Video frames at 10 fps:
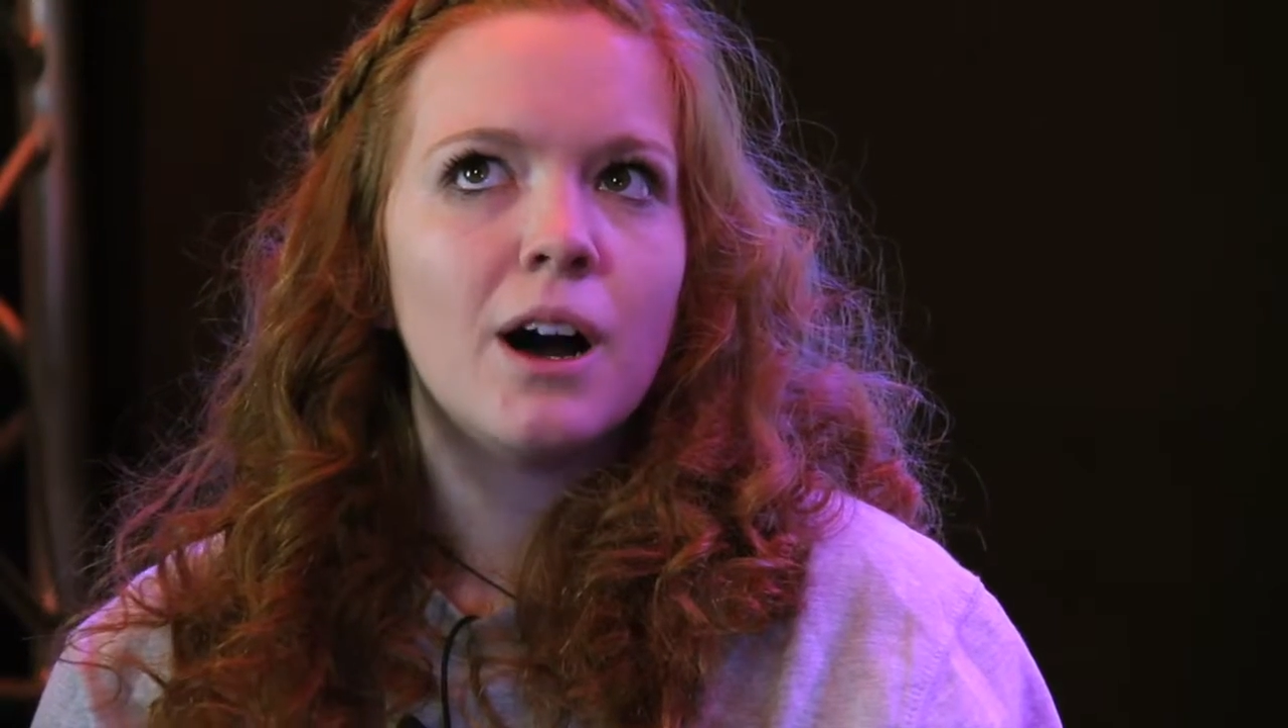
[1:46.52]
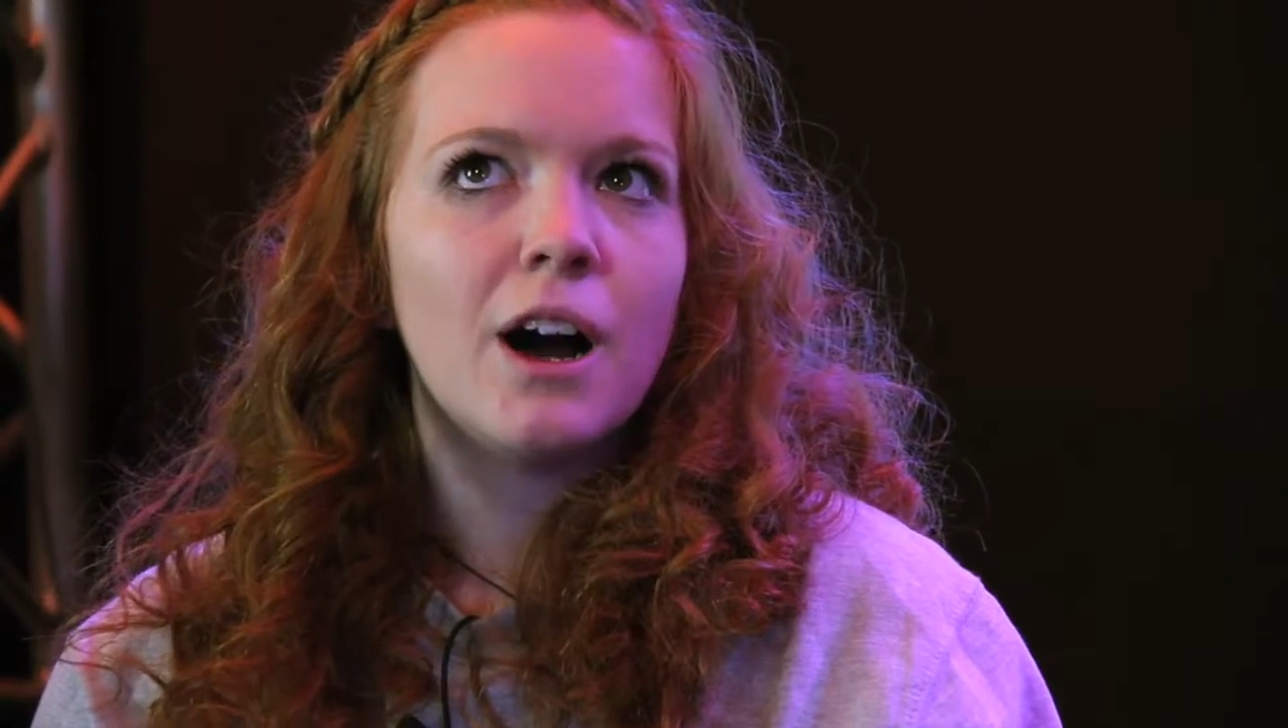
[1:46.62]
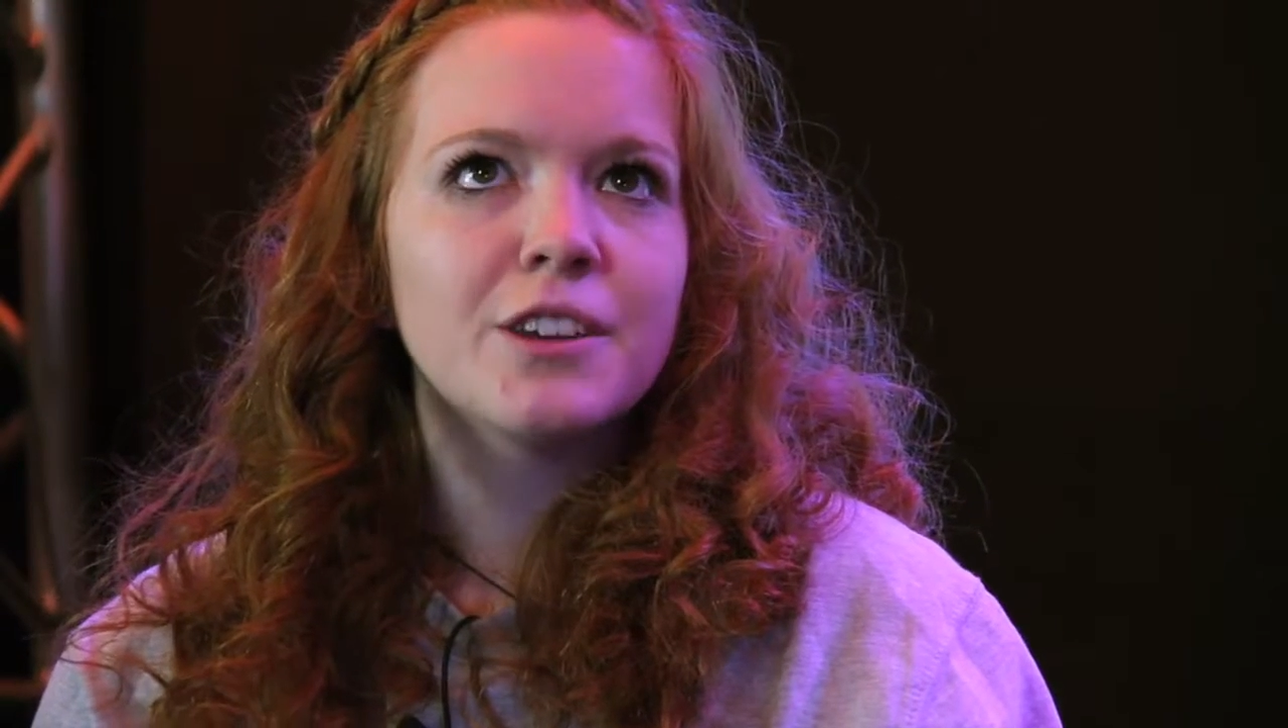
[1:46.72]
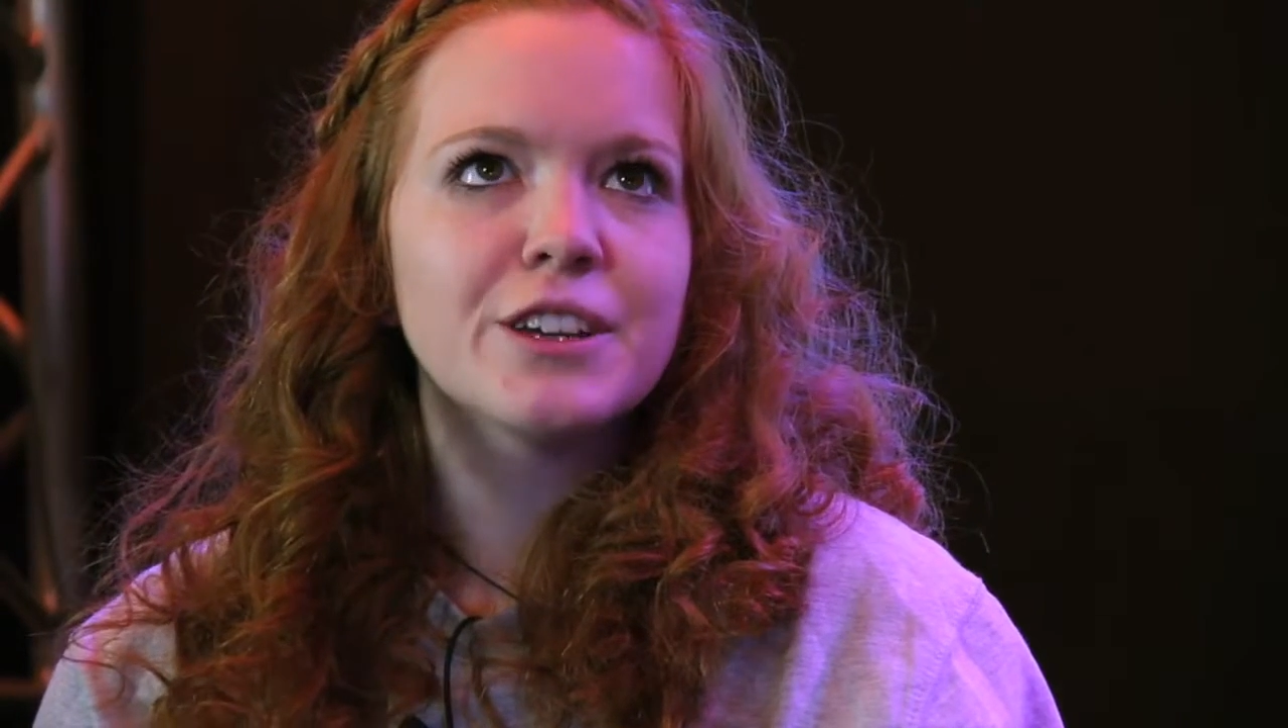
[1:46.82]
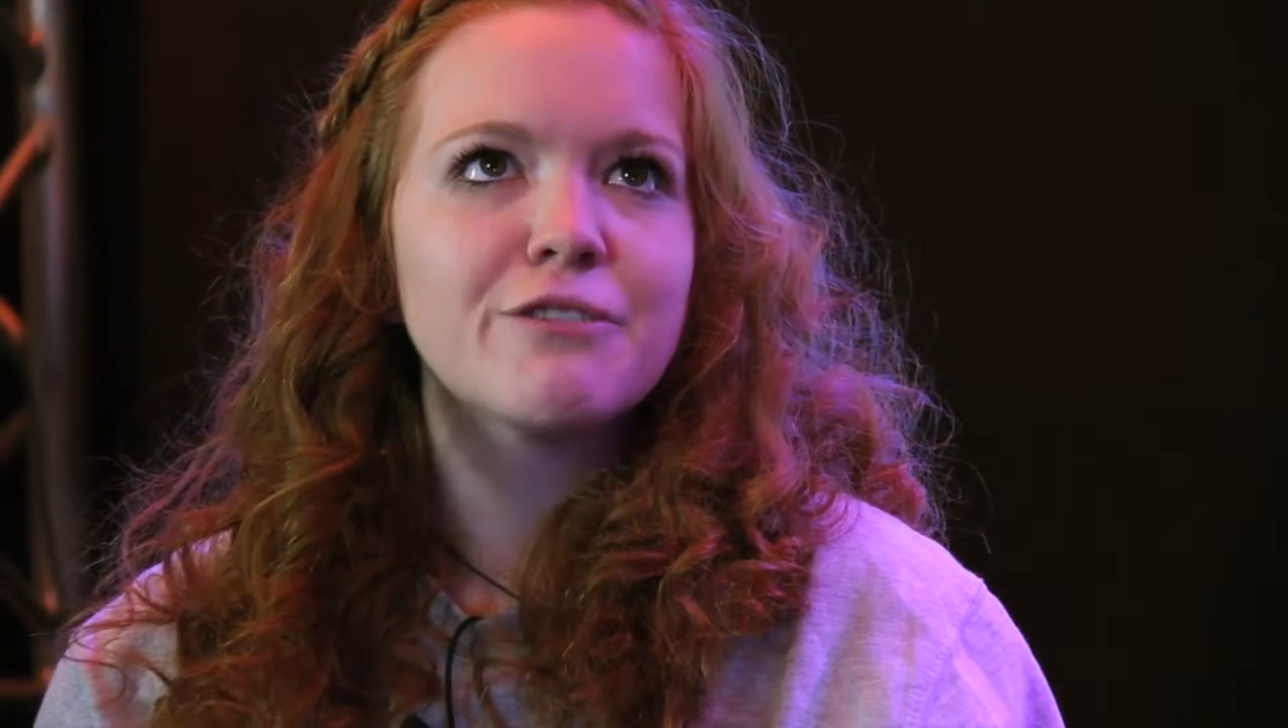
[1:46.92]

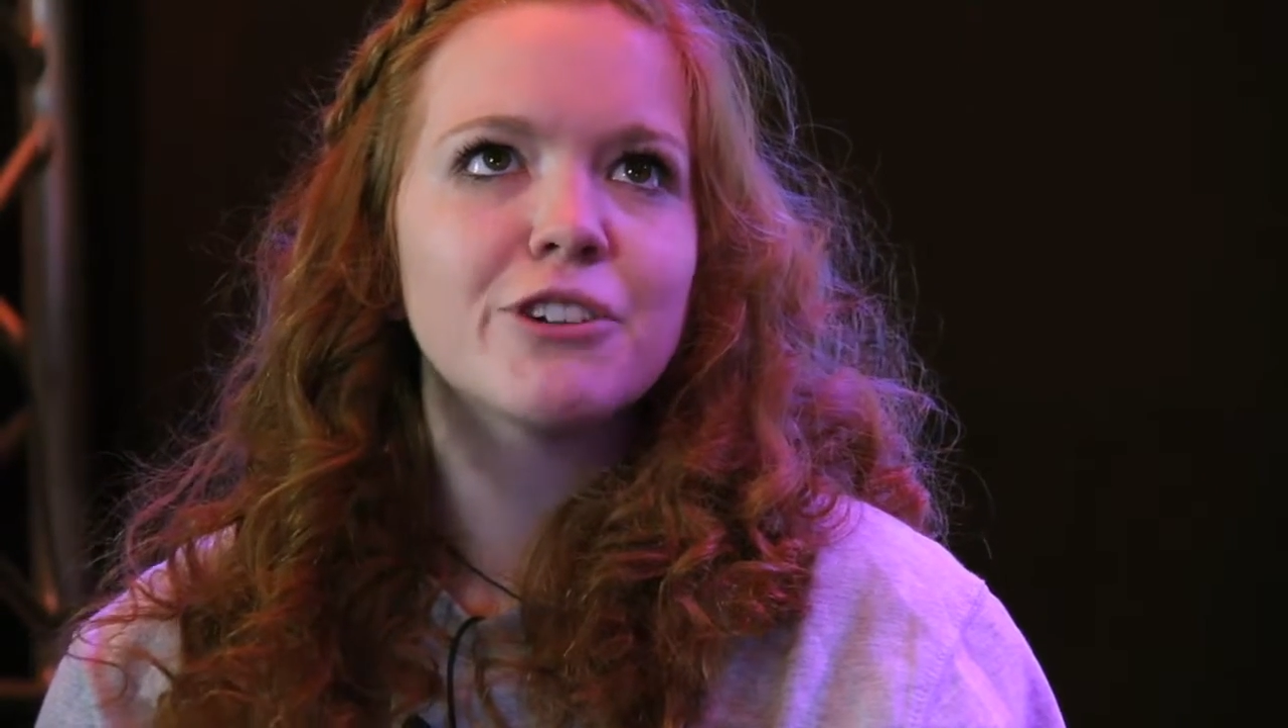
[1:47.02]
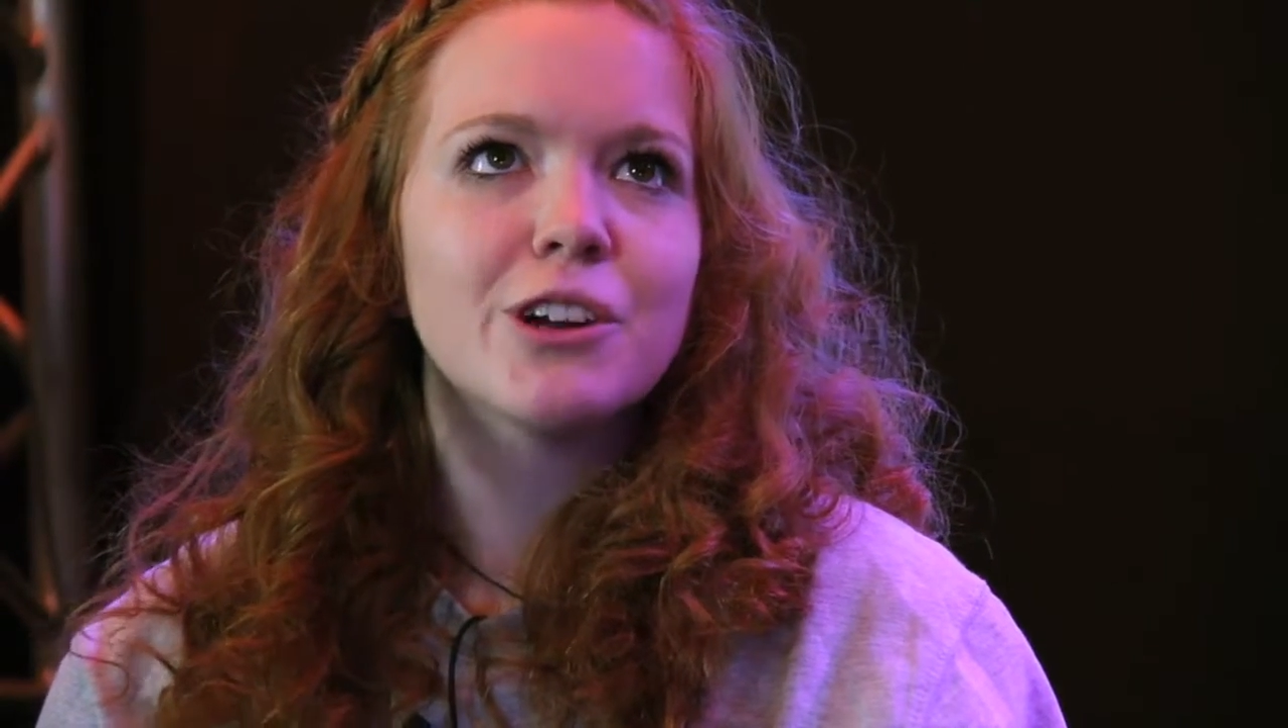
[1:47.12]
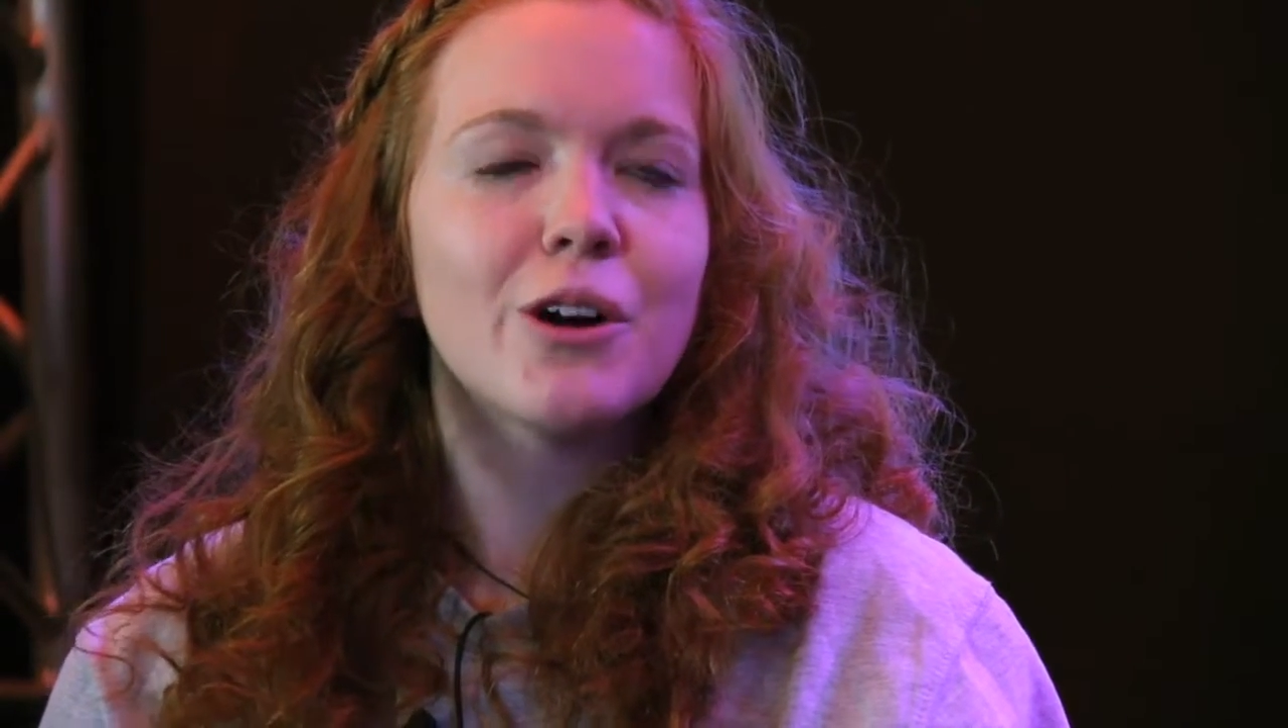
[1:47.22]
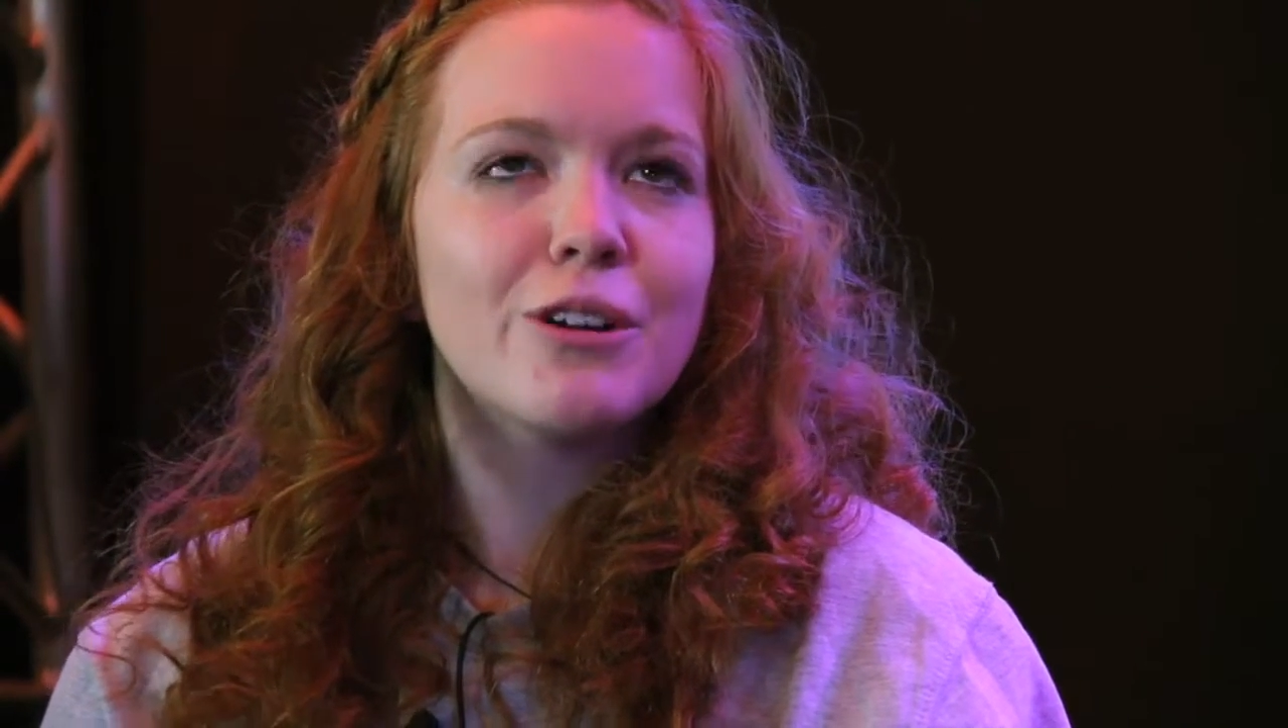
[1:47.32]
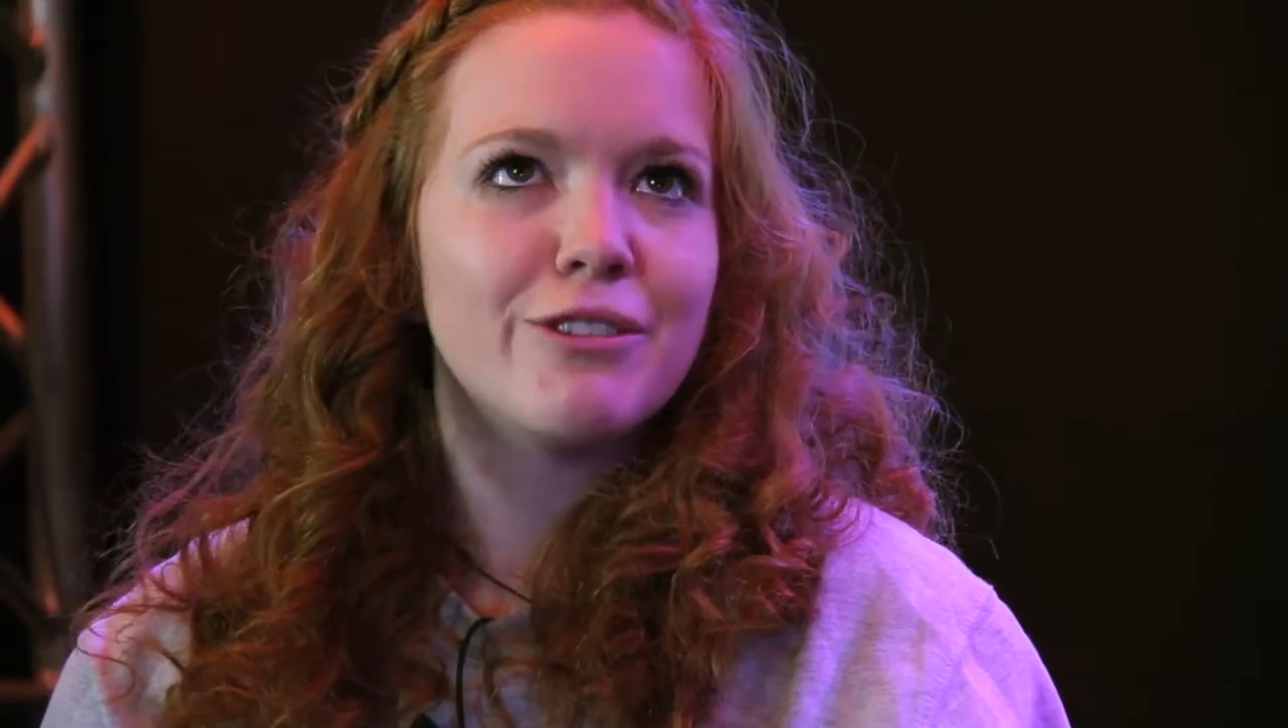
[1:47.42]
I think for a lot